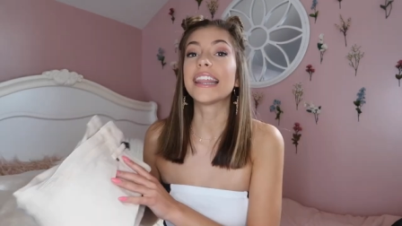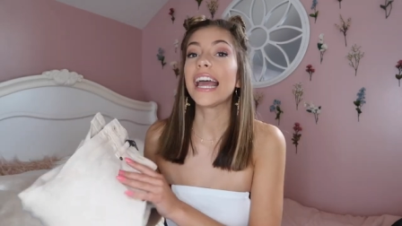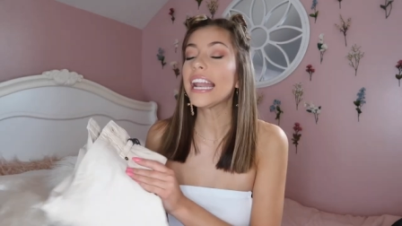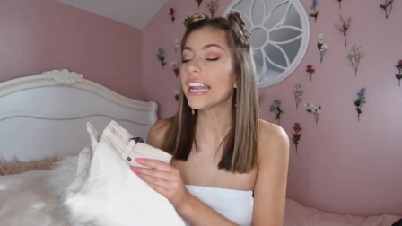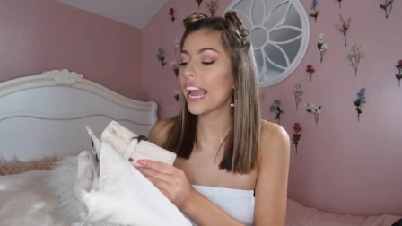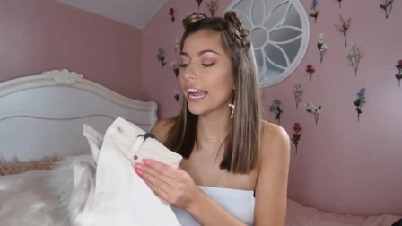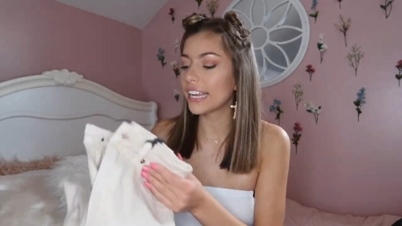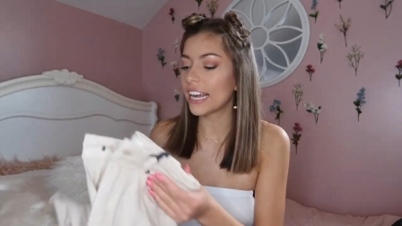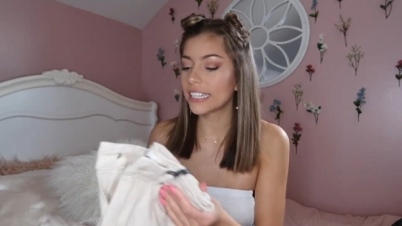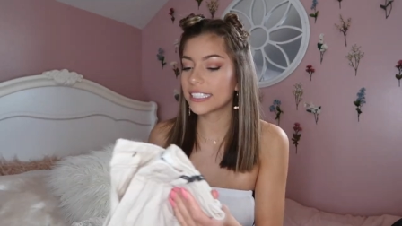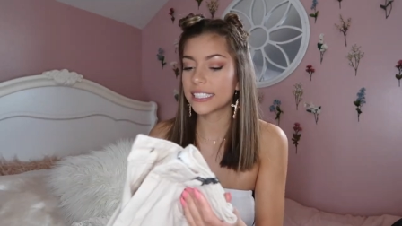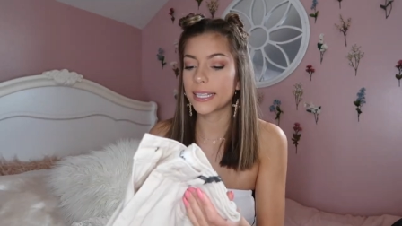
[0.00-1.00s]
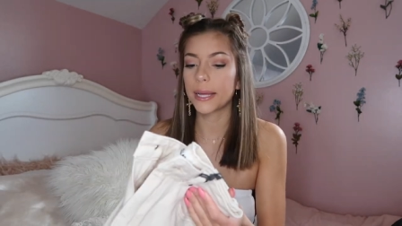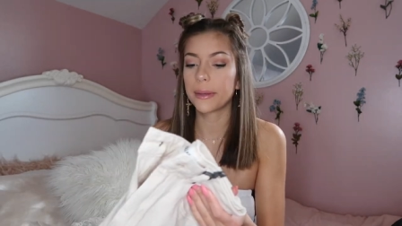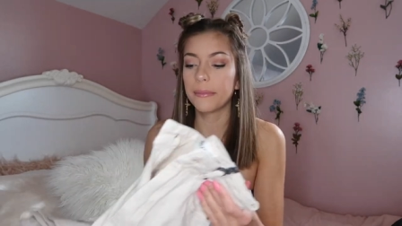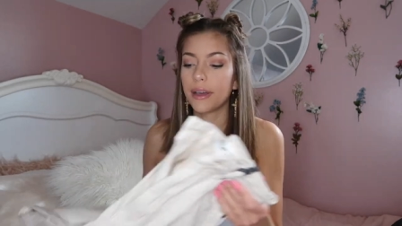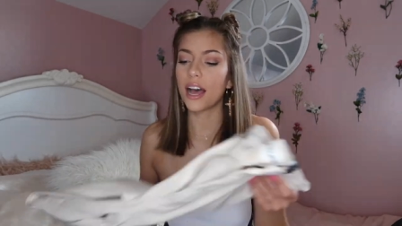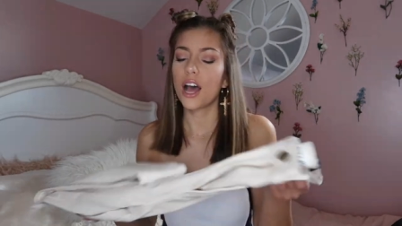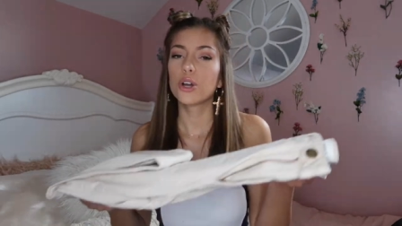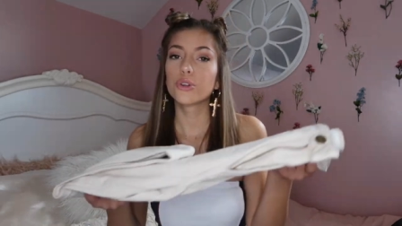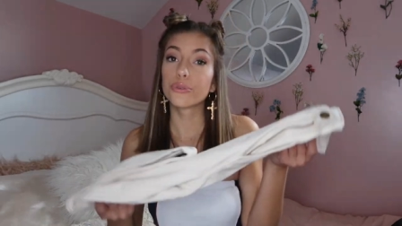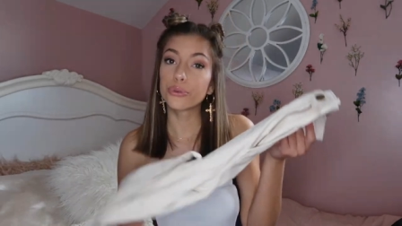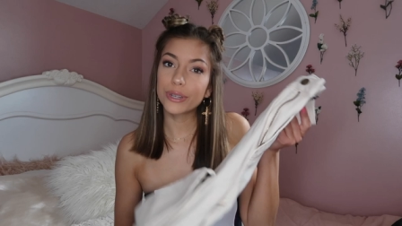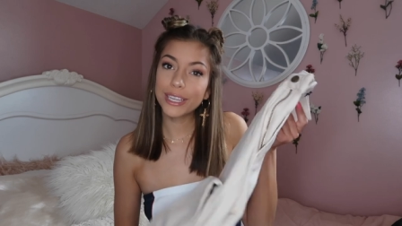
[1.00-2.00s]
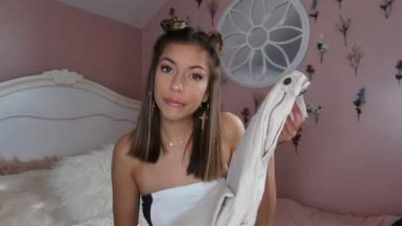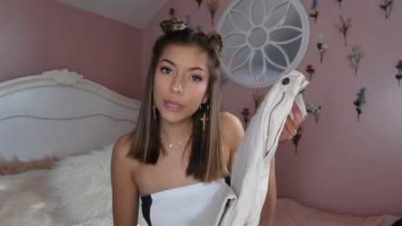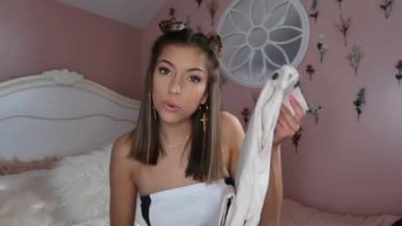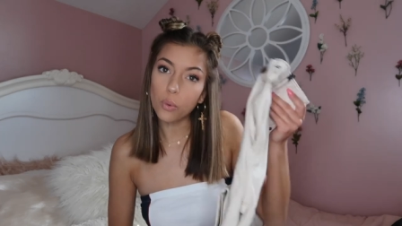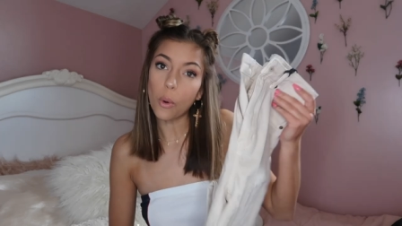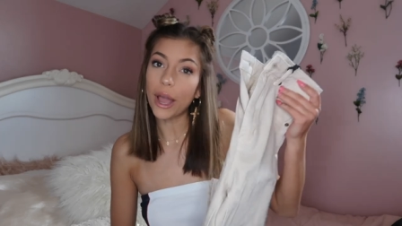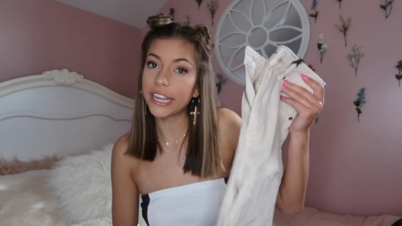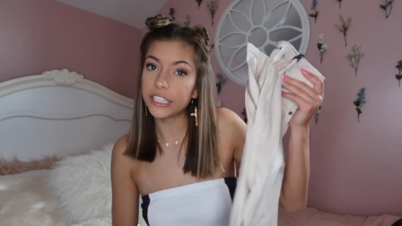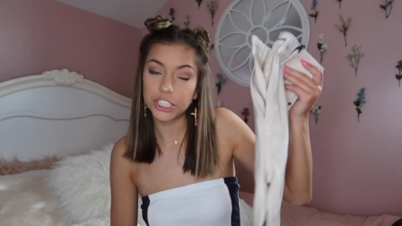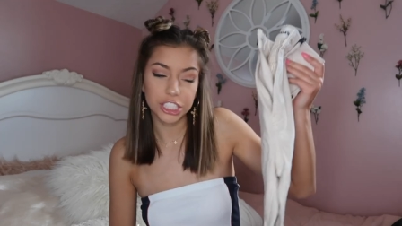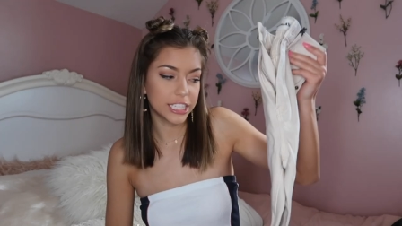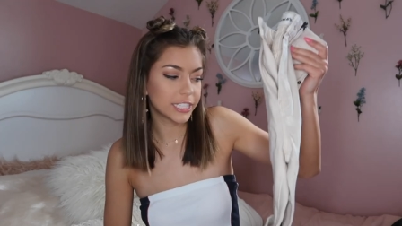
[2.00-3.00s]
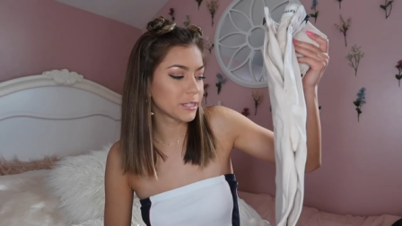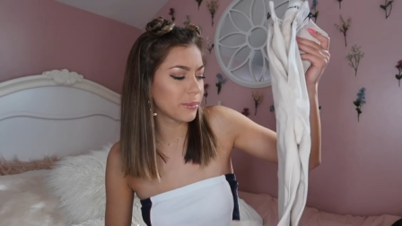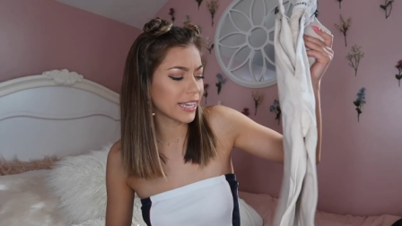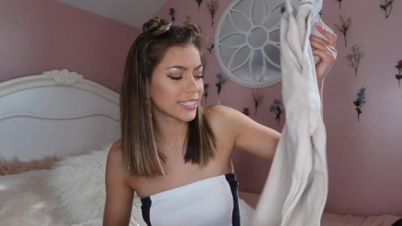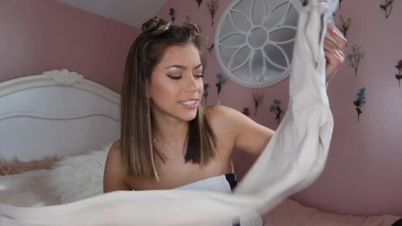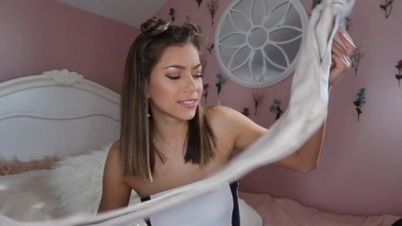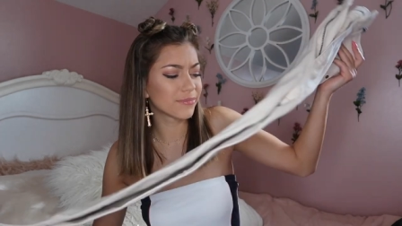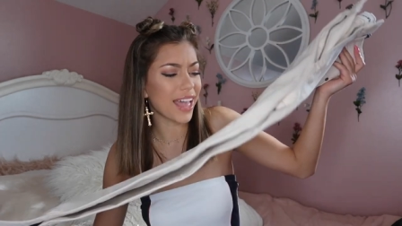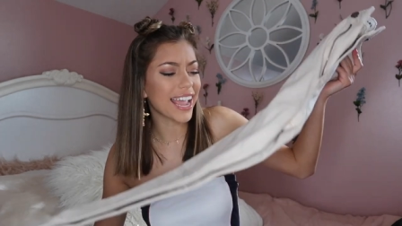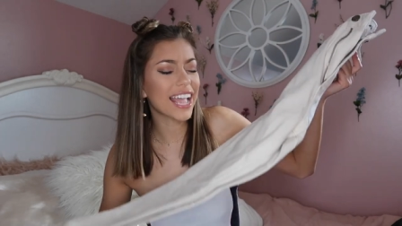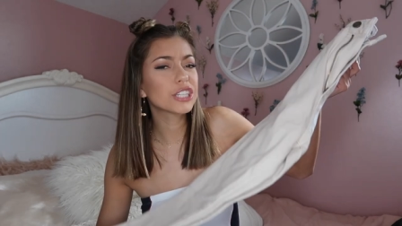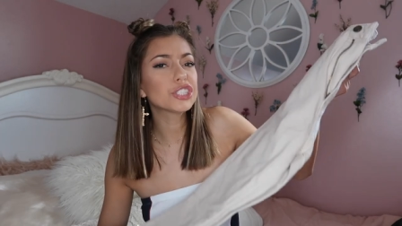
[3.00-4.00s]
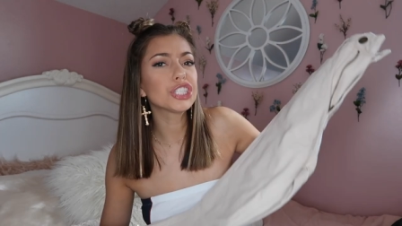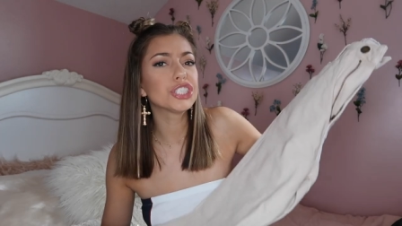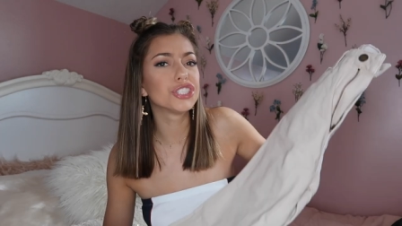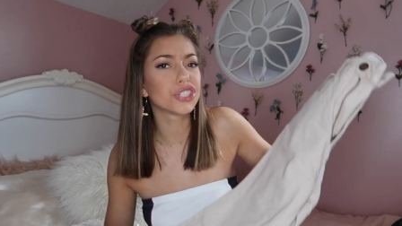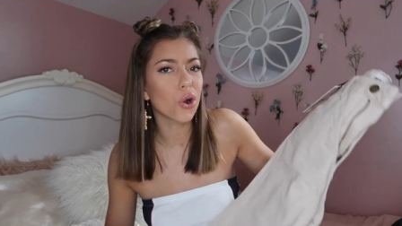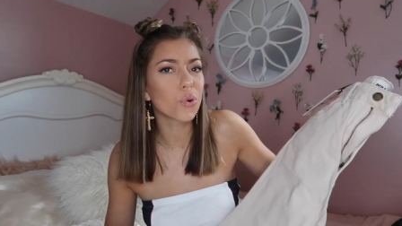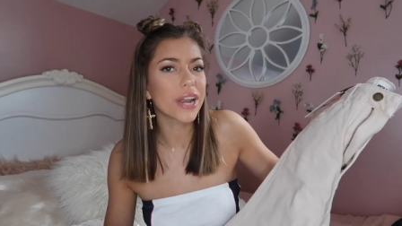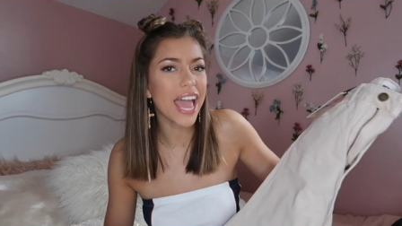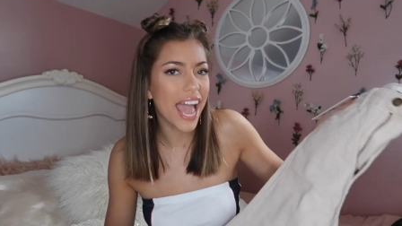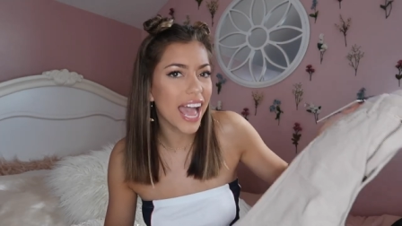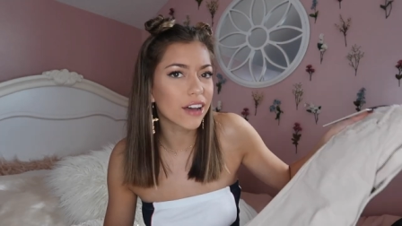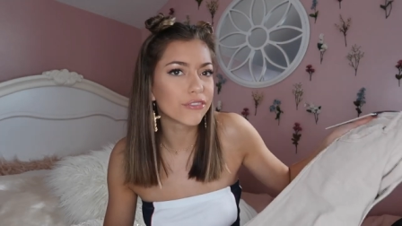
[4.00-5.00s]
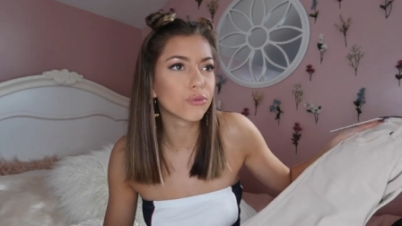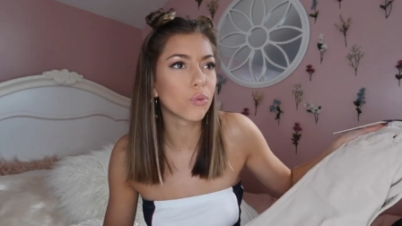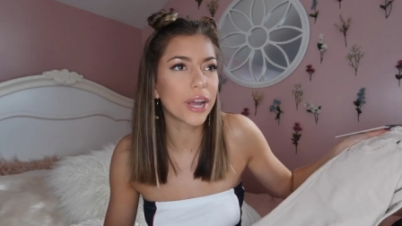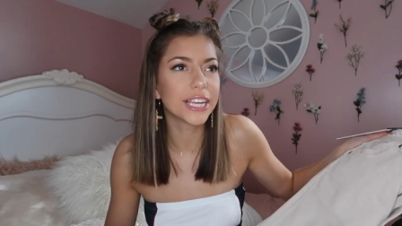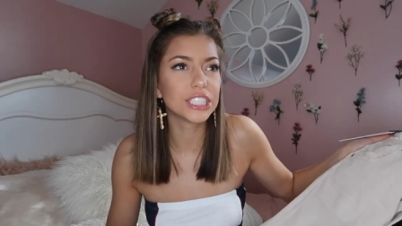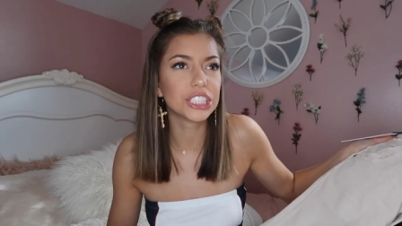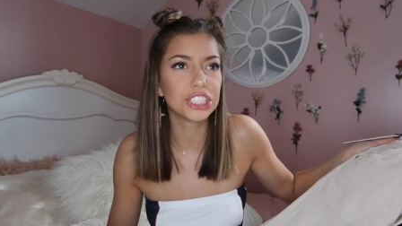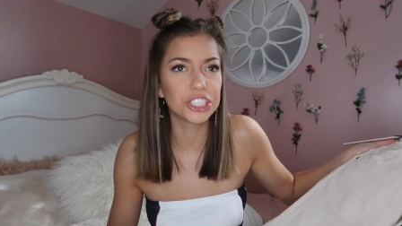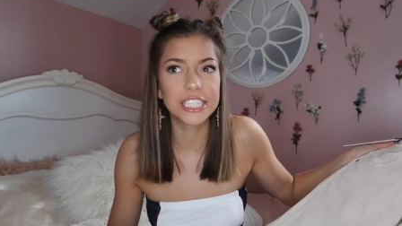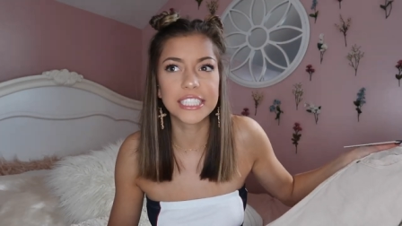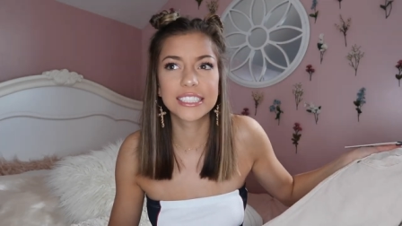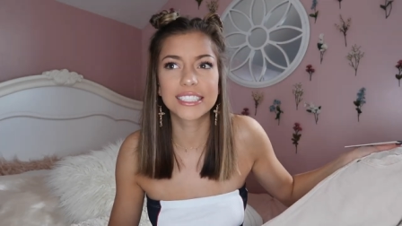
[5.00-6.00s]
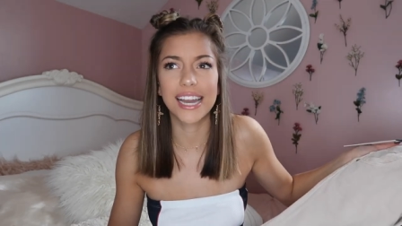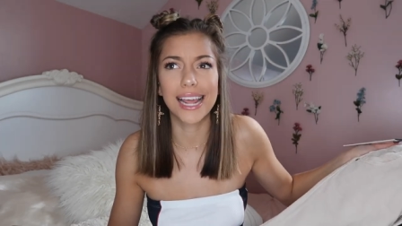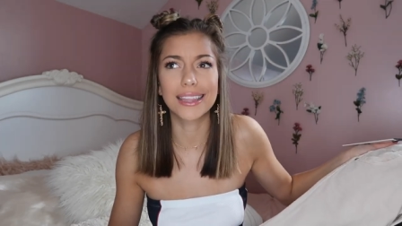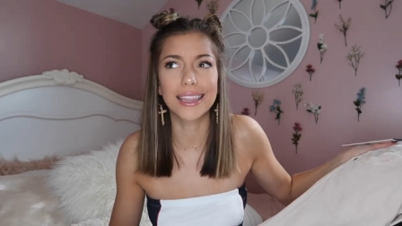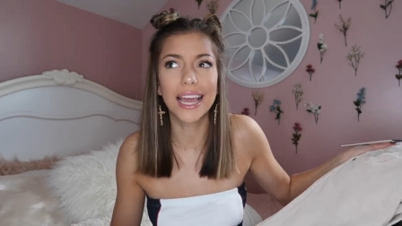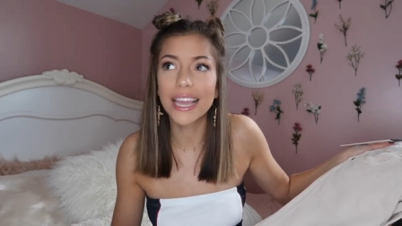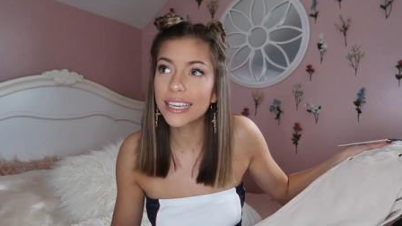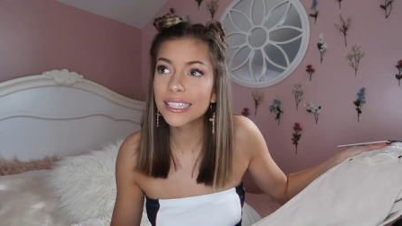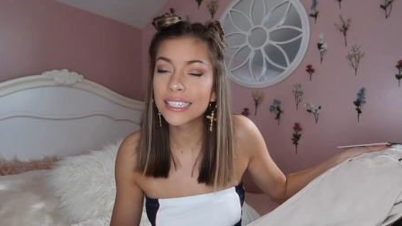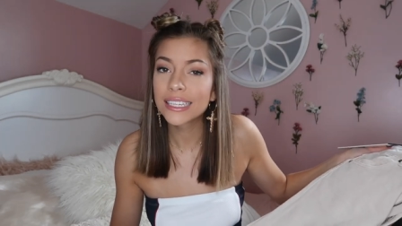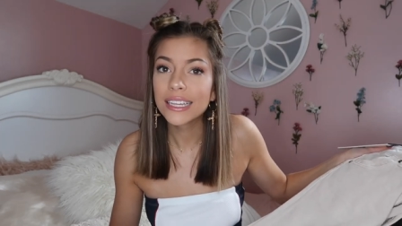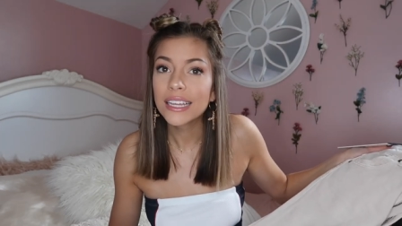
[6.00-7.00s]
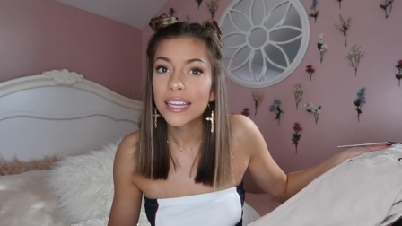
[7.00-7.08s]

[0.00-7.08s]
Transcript: Then I got some creamy white jeans because I actually don't have white jeans that I like.